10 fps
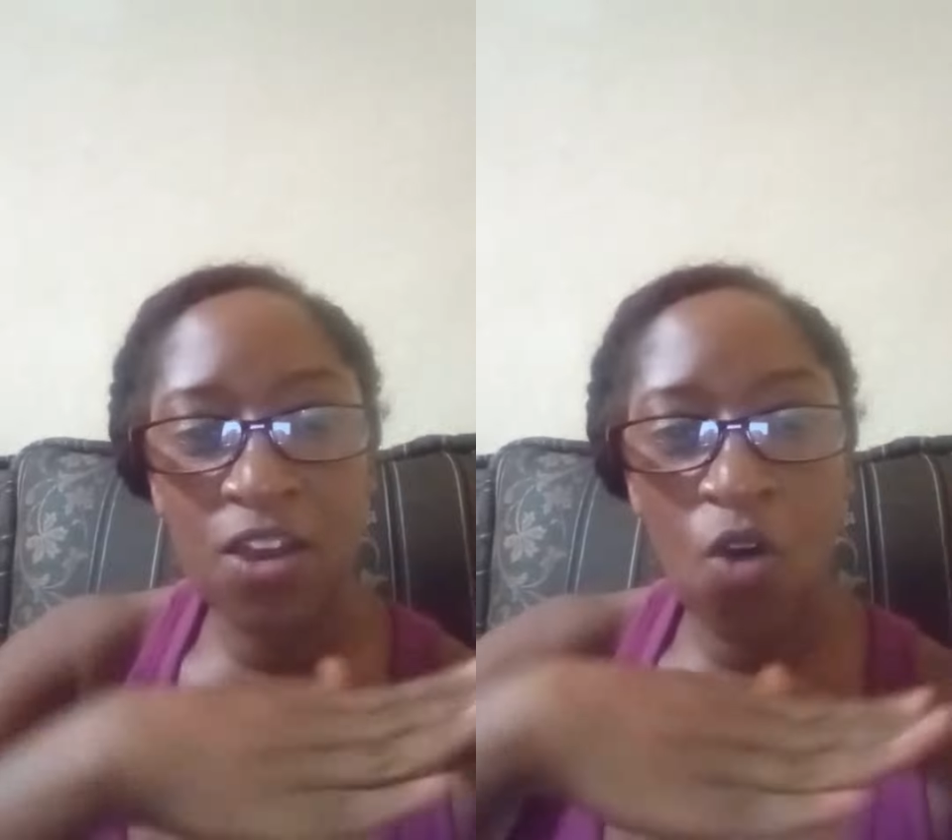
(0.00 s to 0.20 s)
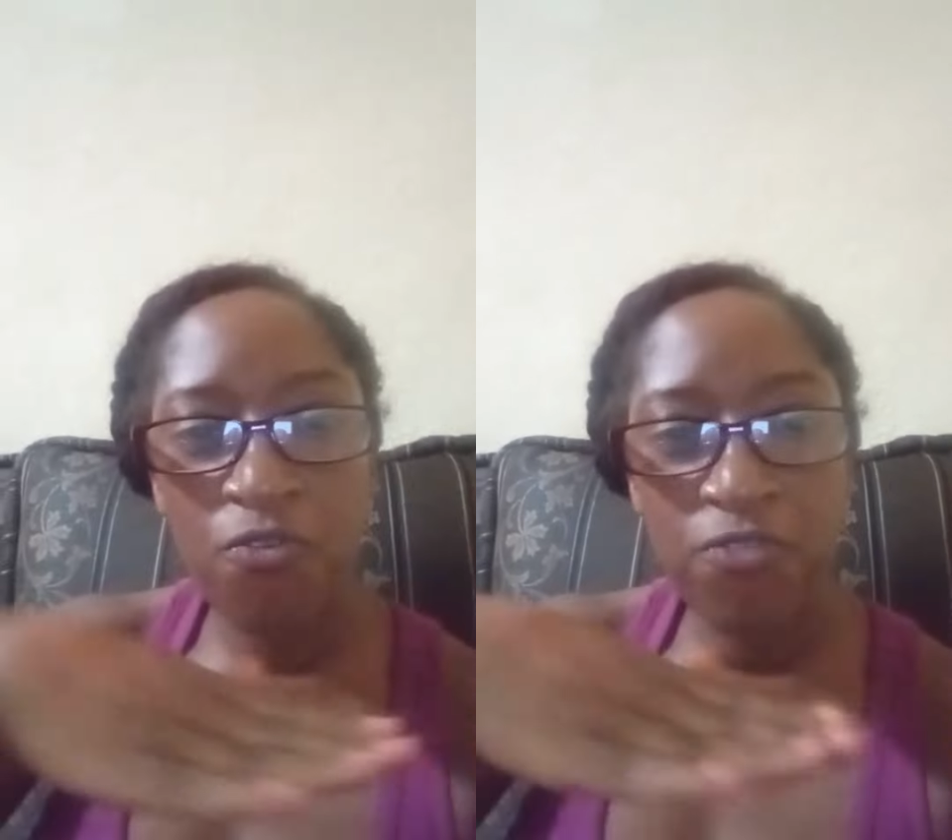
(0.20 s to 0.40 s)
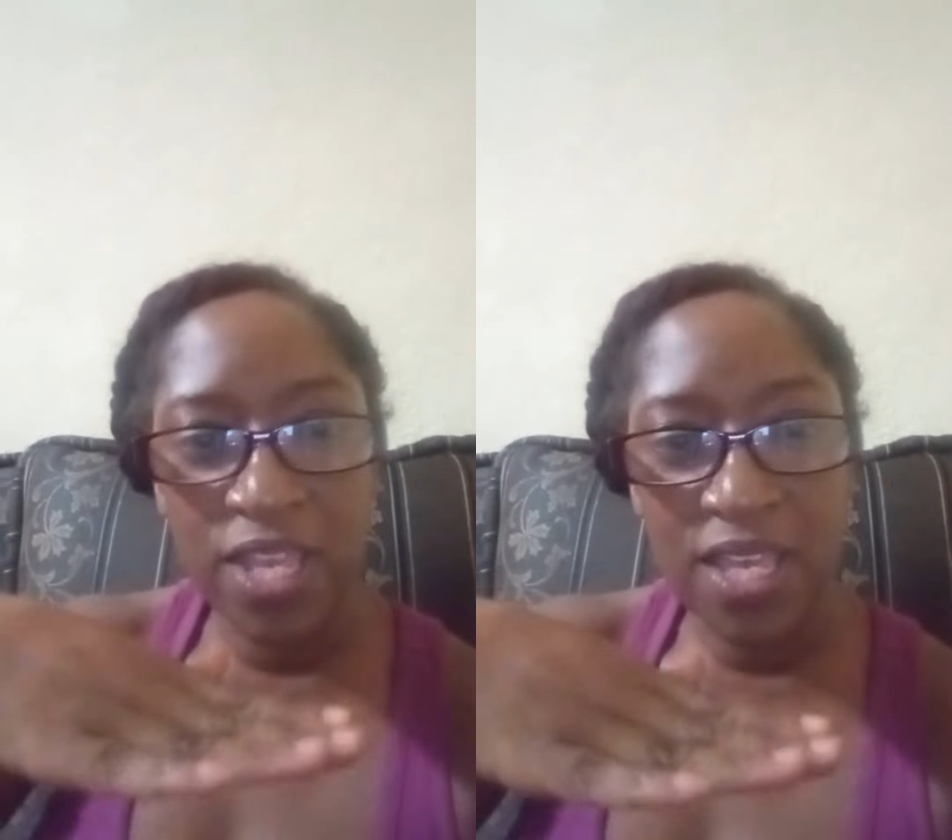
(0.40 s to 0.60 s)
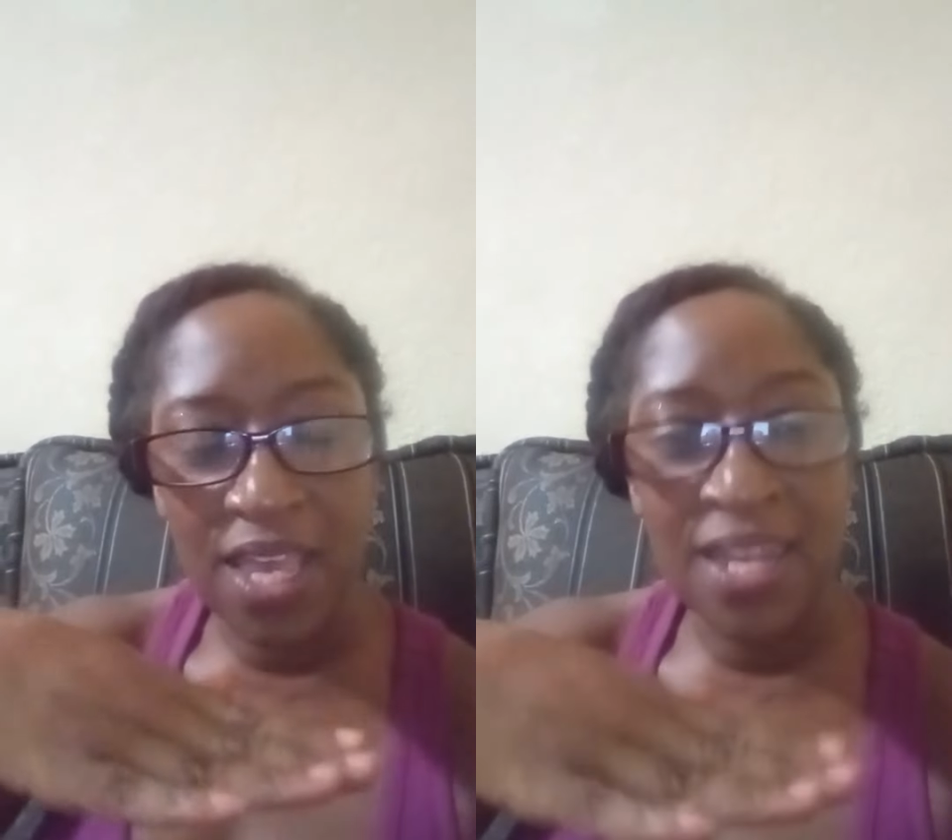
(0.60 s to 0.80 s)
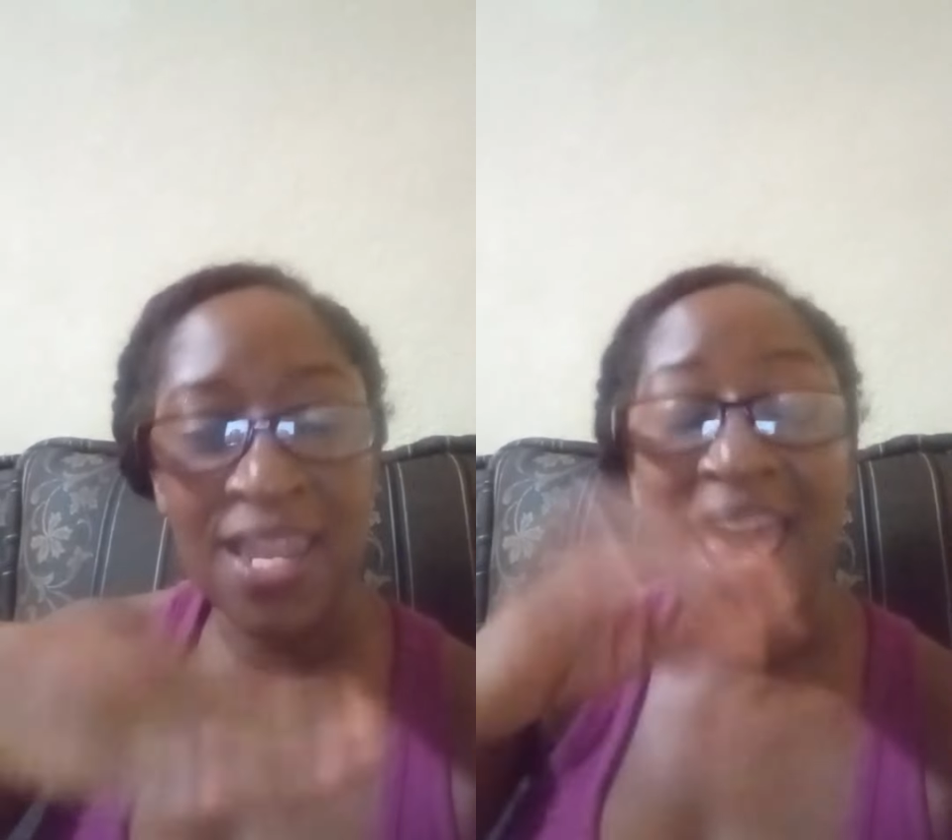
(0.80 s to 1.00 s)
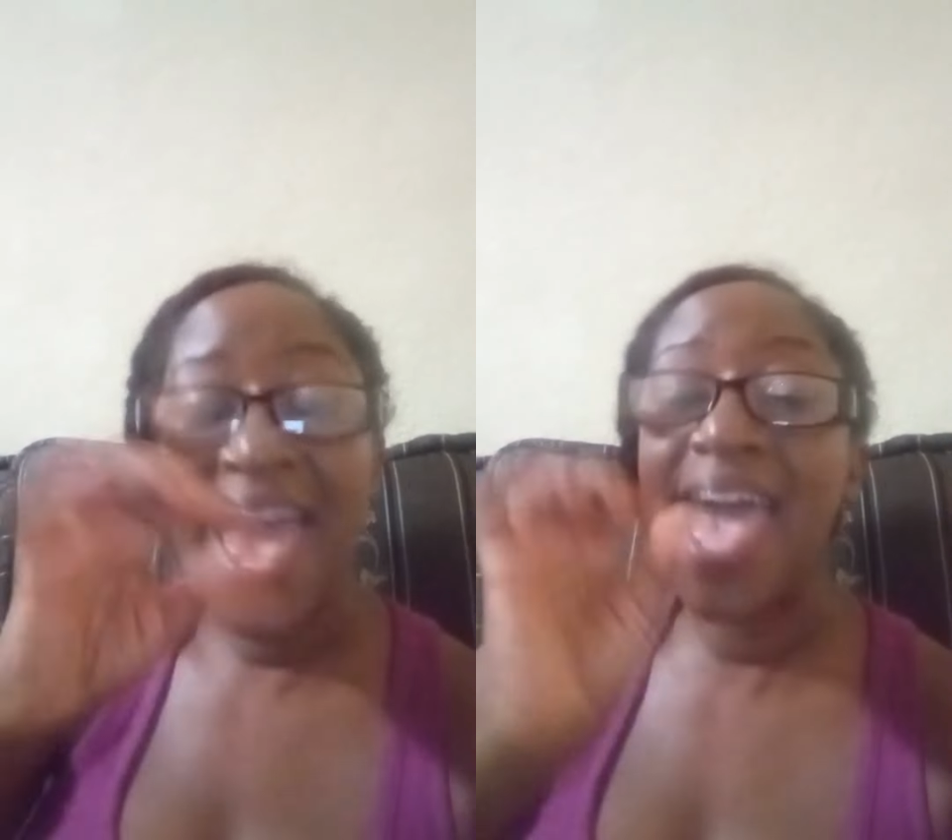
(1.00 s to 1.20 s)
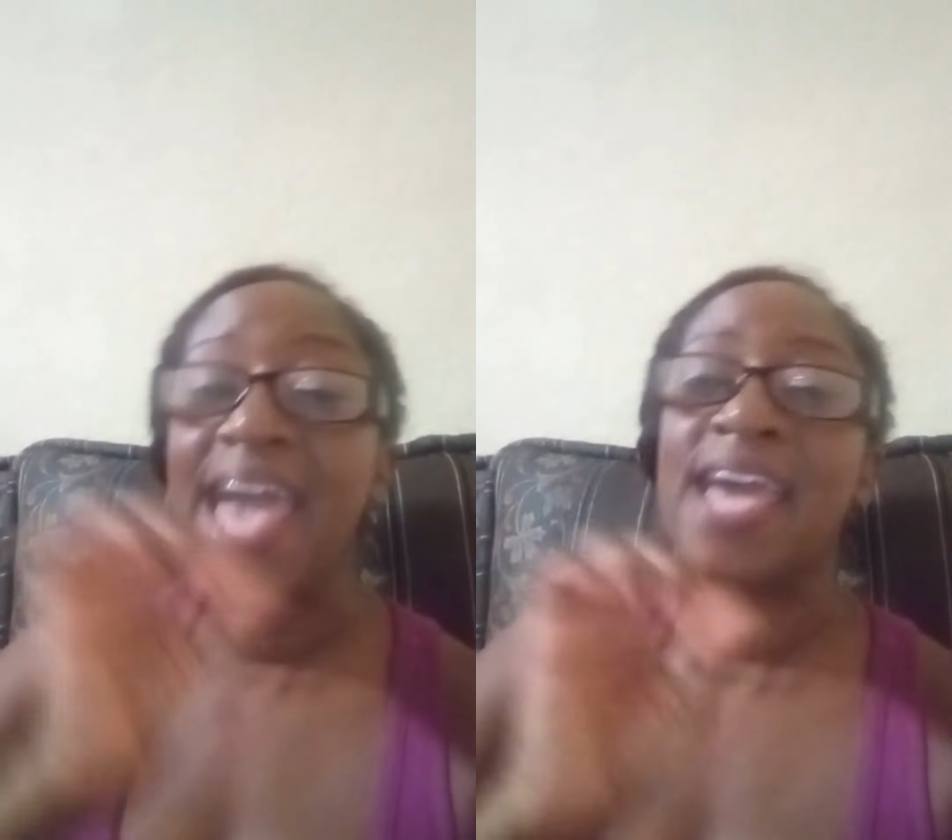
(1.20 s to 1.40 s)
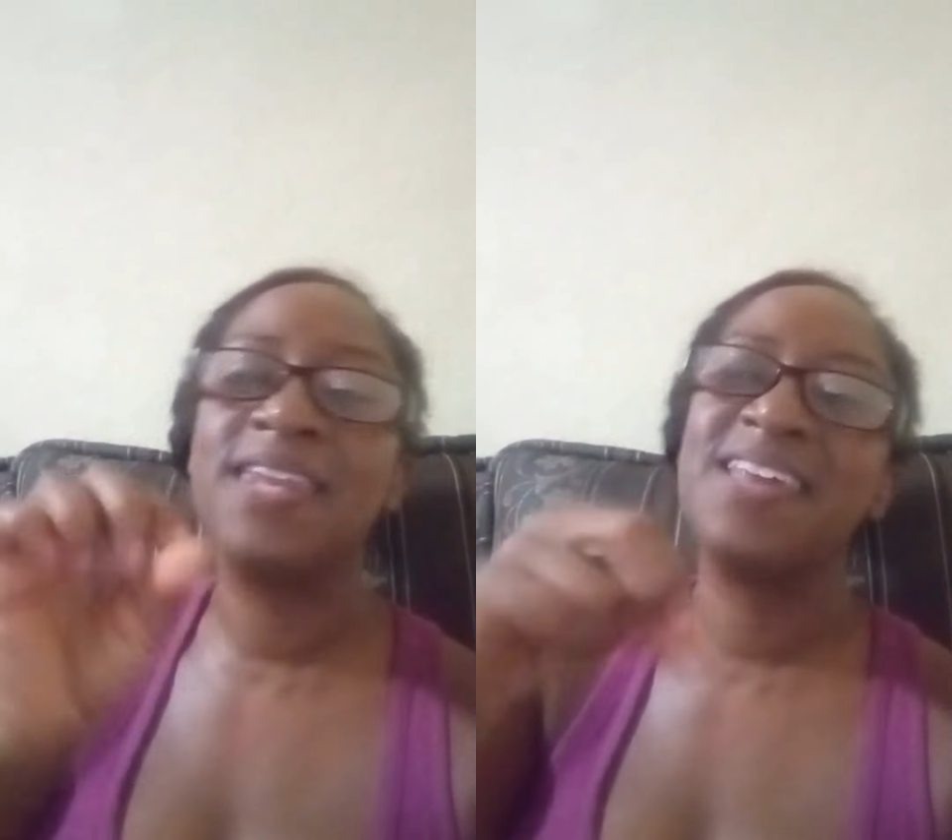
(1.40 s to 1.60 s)
to go vegan,
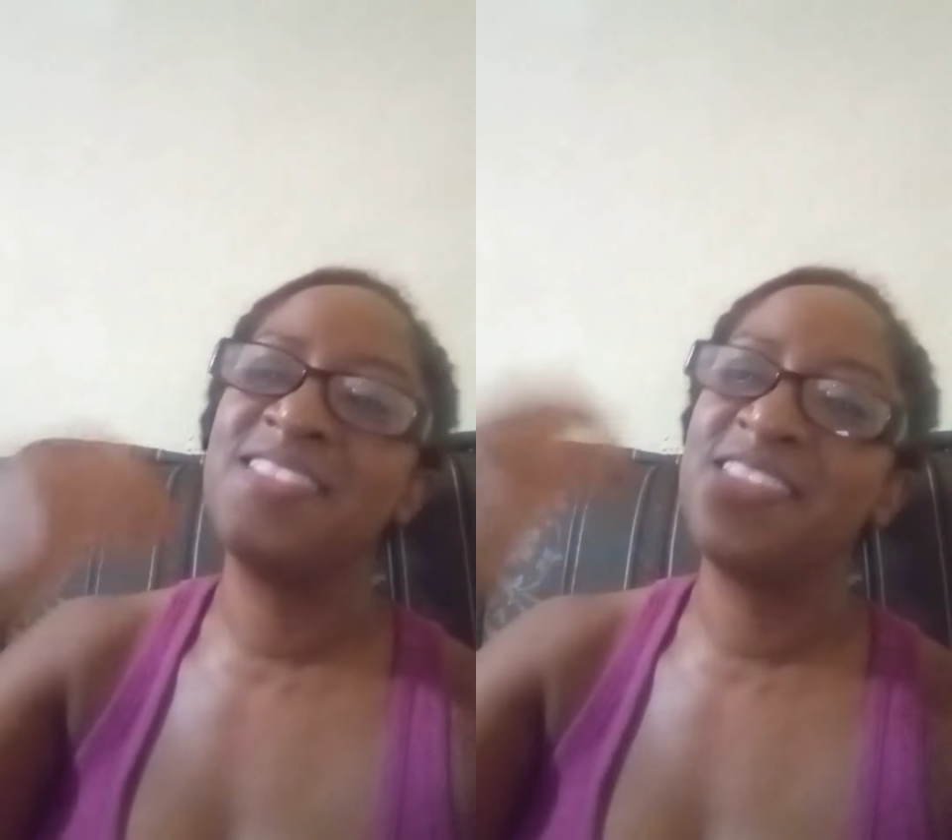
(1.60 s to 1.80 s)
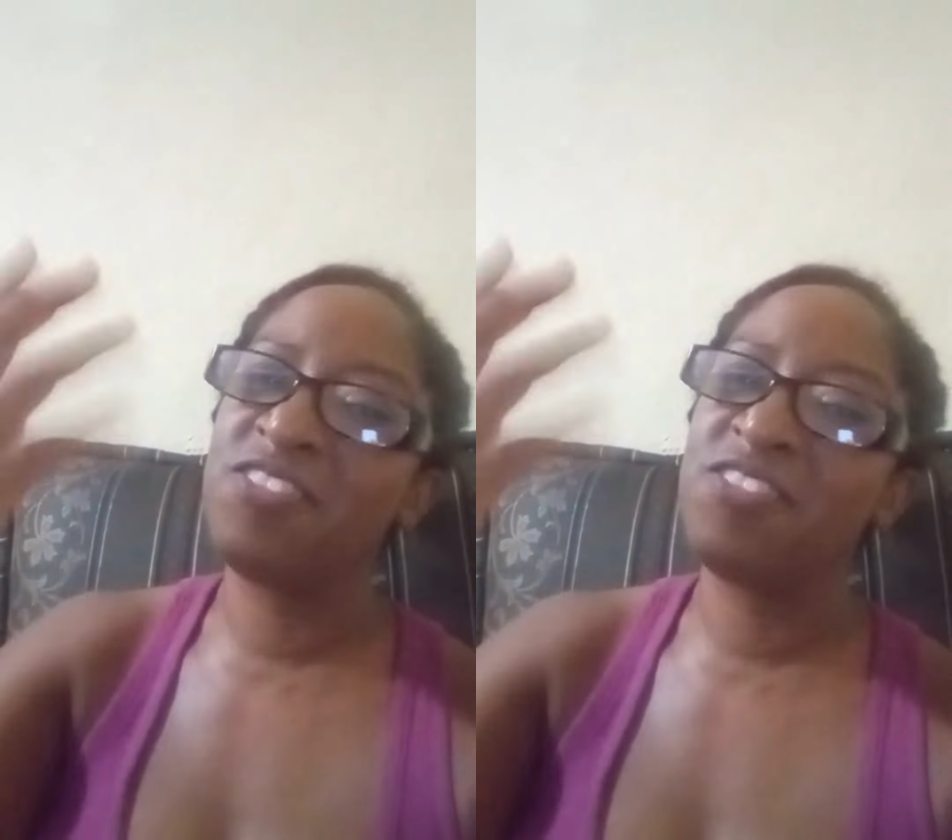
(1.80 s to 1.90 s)
and